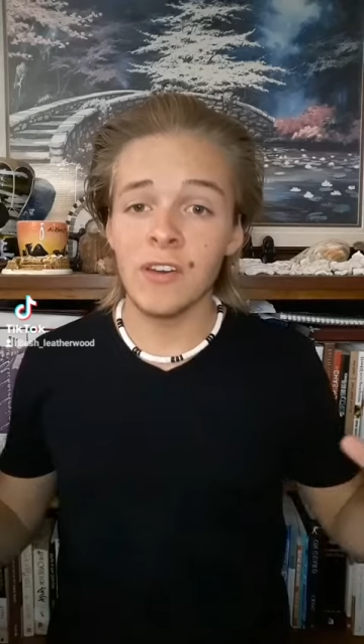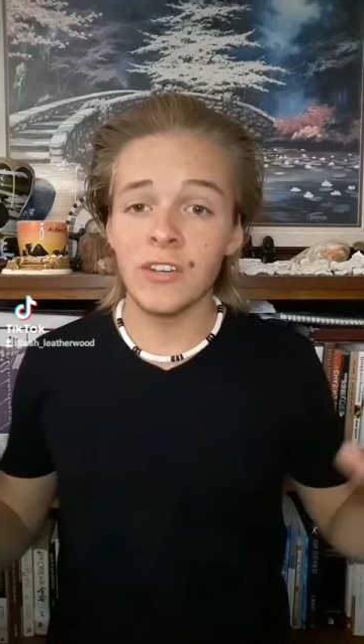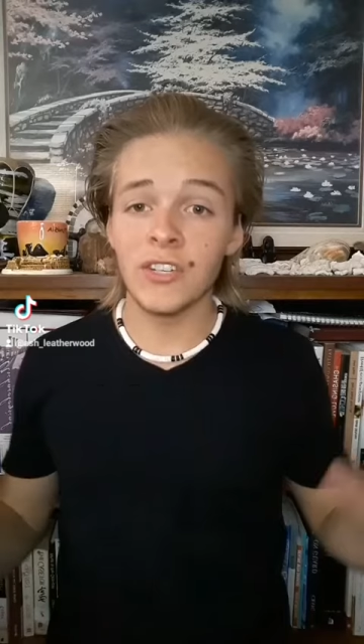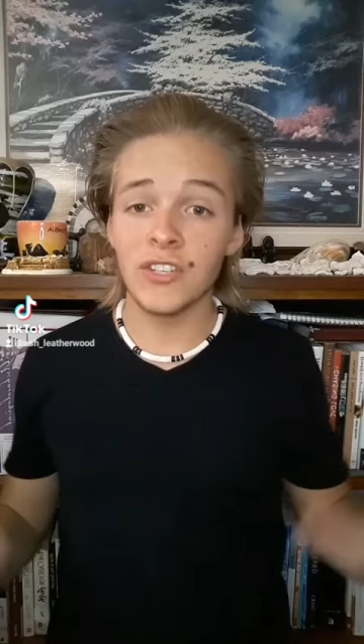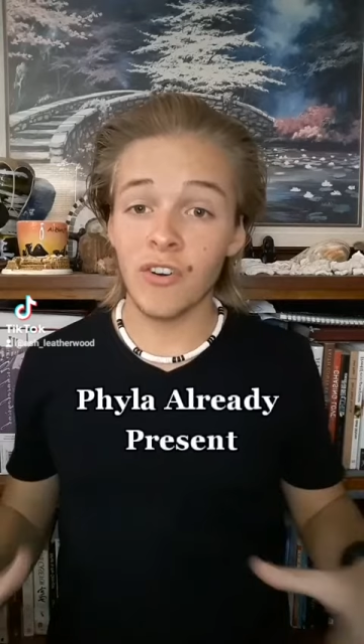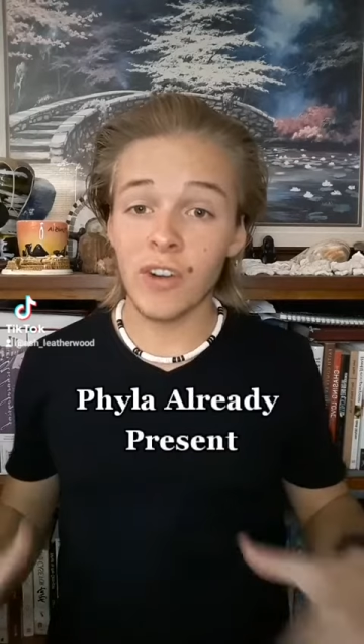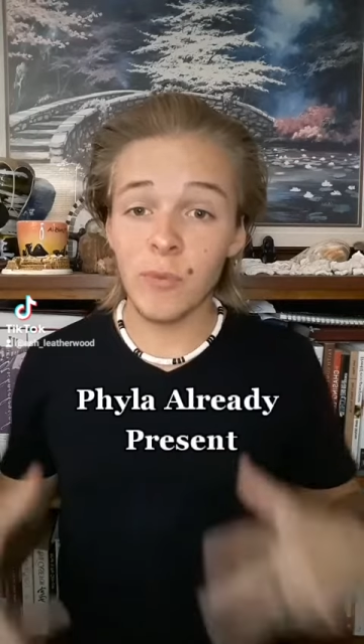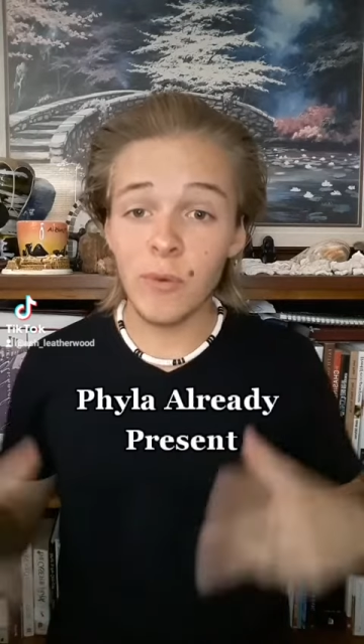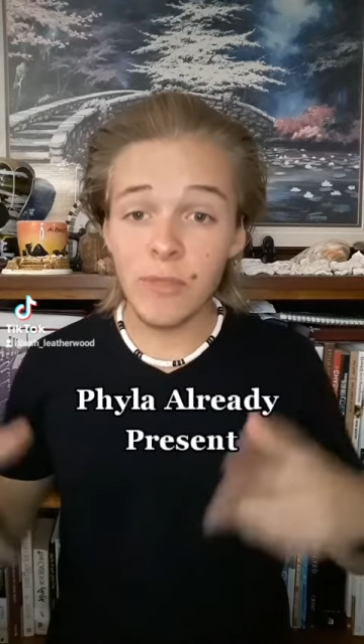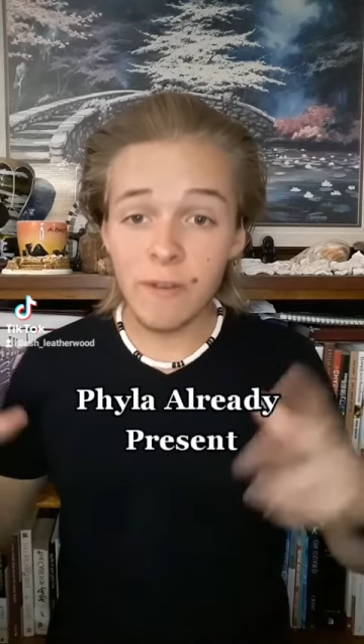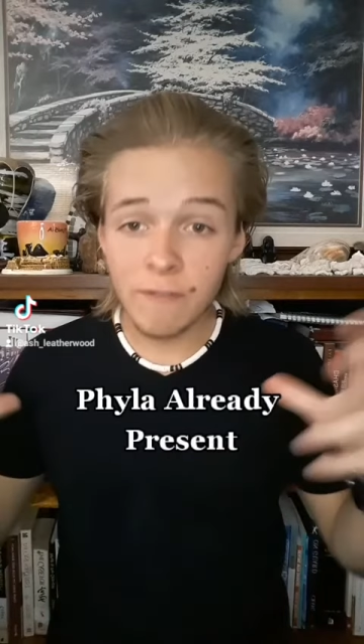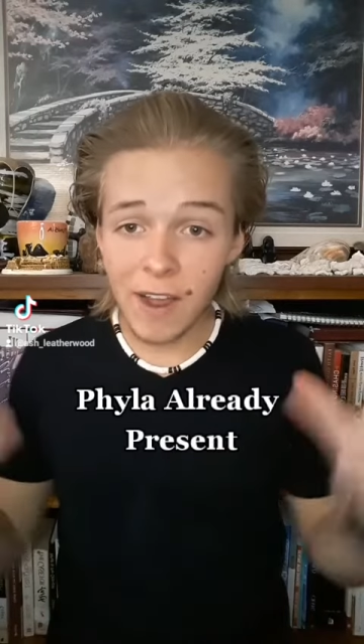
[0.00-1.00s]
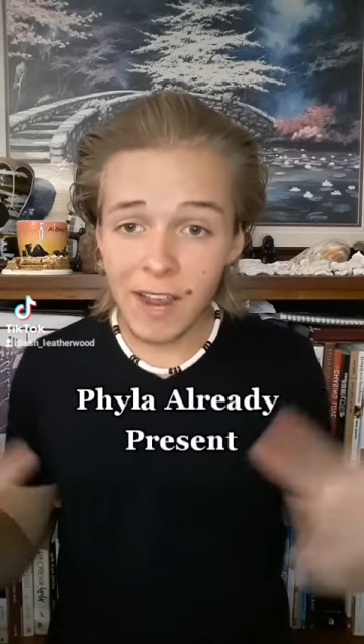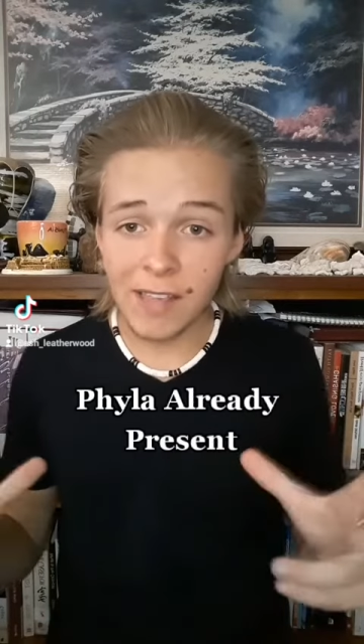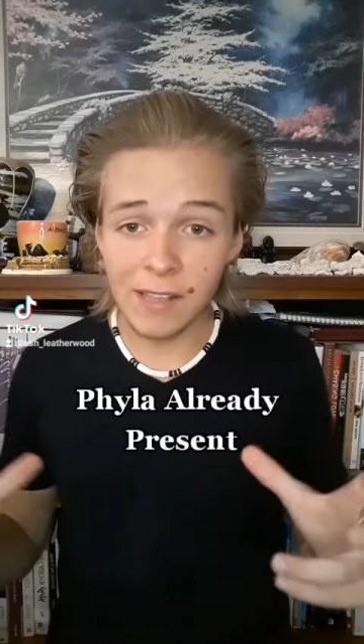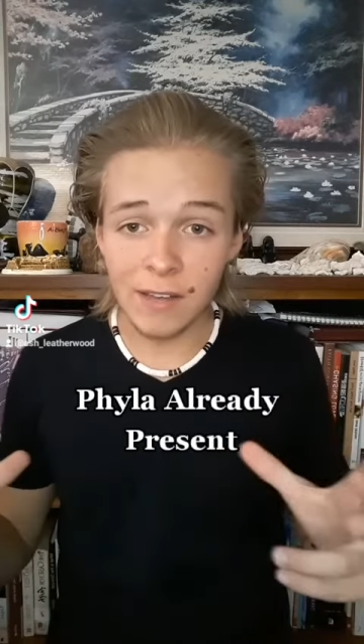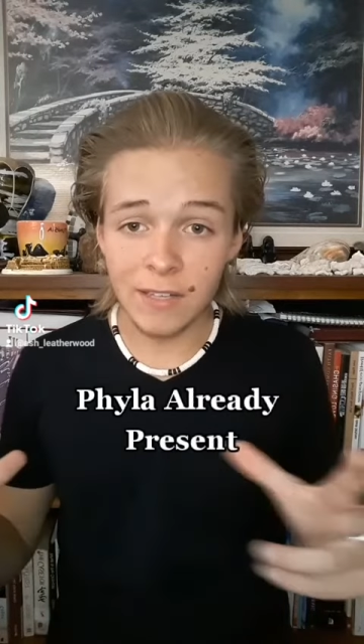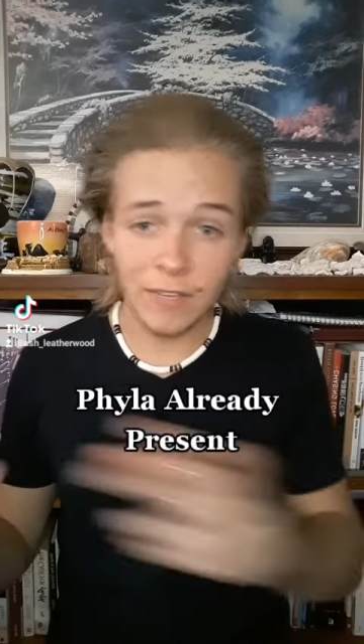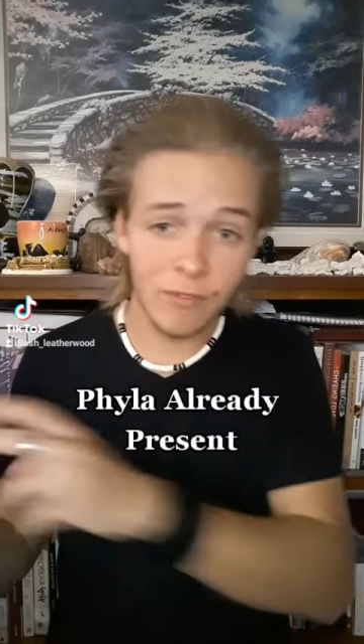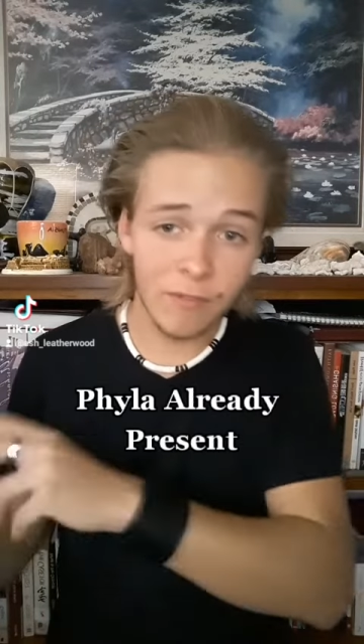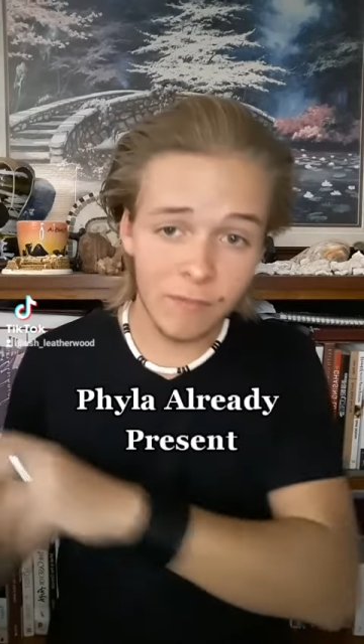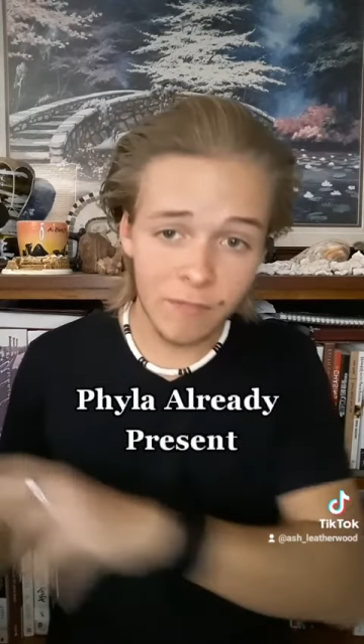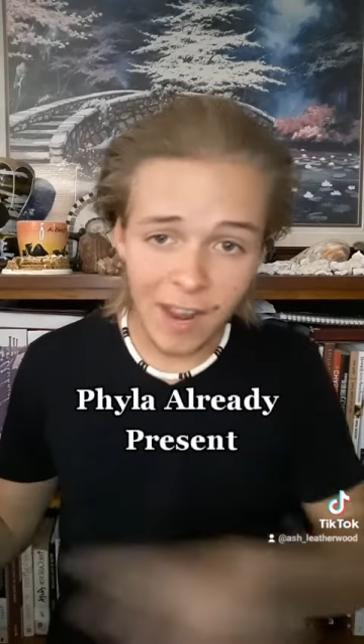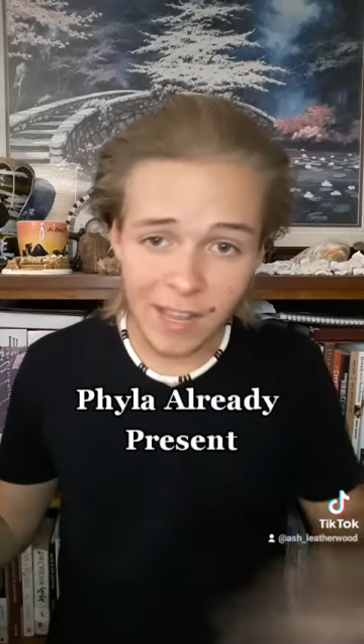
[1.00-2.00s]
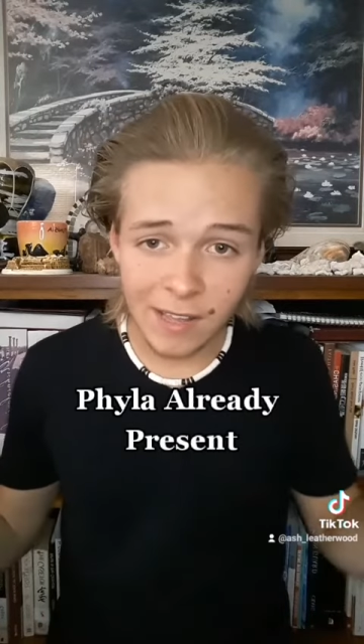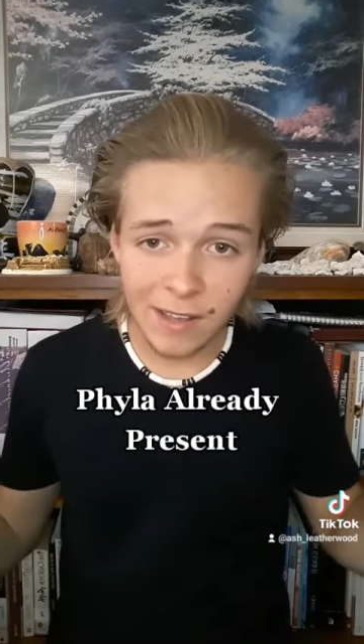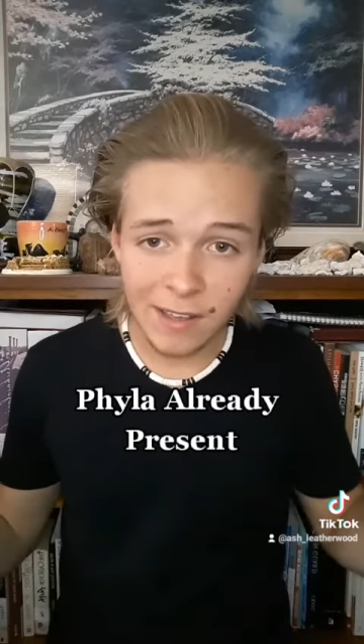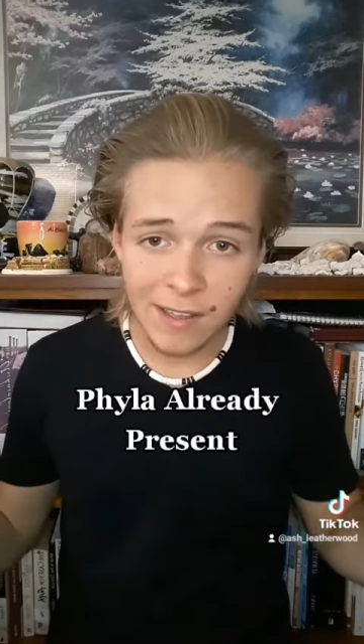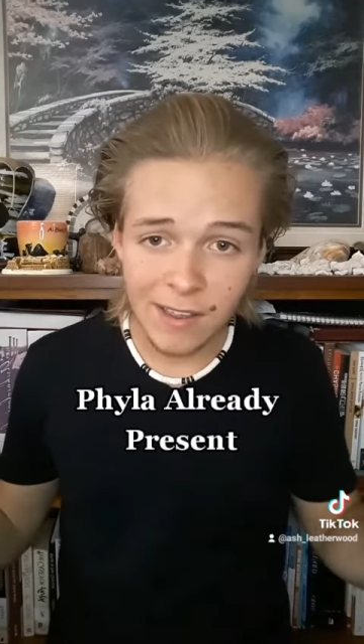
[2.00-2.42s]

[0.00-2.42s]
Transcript: starting with a phyla, different phyla,